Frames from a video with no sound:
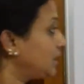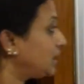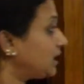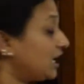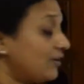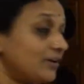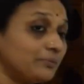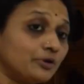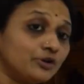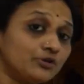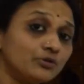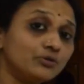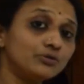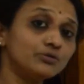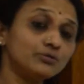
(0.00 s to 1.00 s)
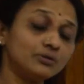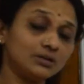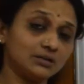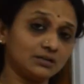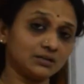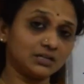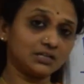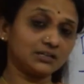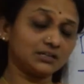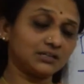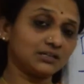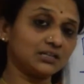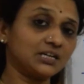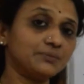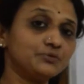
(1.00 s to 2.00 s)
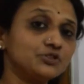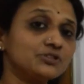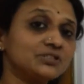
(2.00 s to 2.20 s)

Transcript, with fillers: Now I'm going to come to